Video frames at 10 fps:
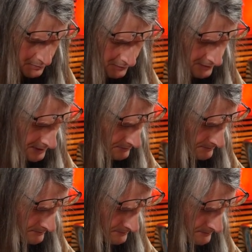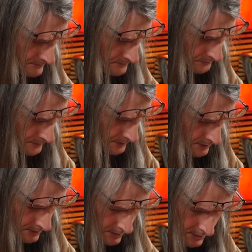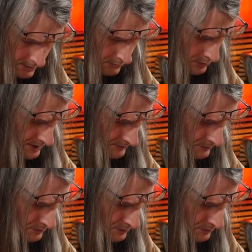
move up. Boy, I have a